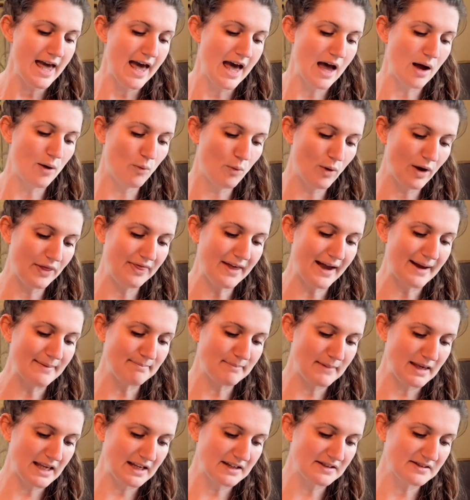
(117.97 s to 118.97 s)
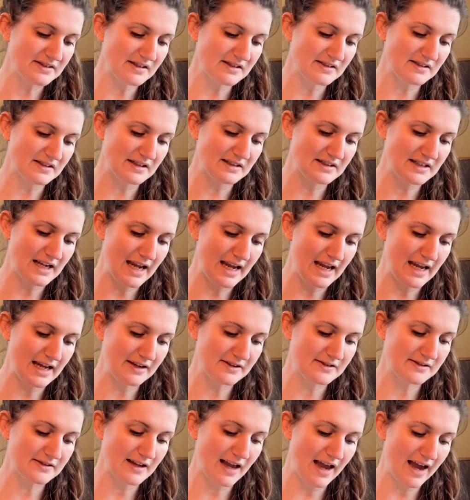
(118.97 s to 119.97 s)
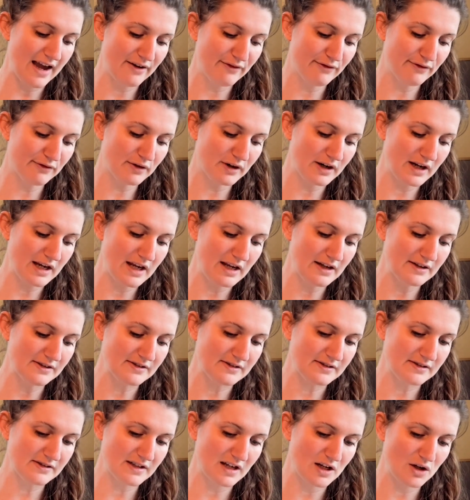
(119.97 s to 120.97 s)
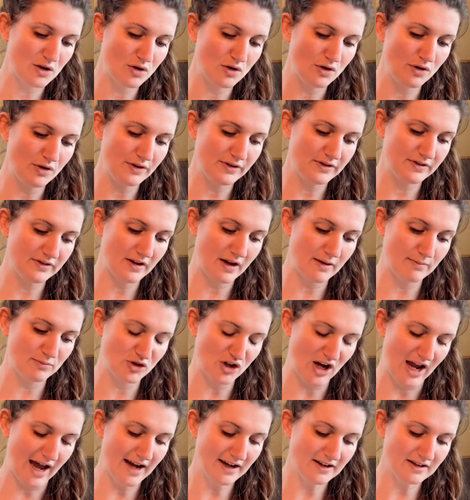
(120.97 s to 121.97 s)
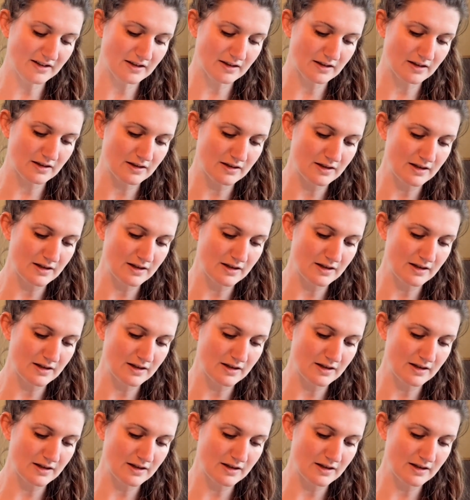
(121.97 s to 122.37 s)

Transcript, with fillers: And what that means is it takes every single subject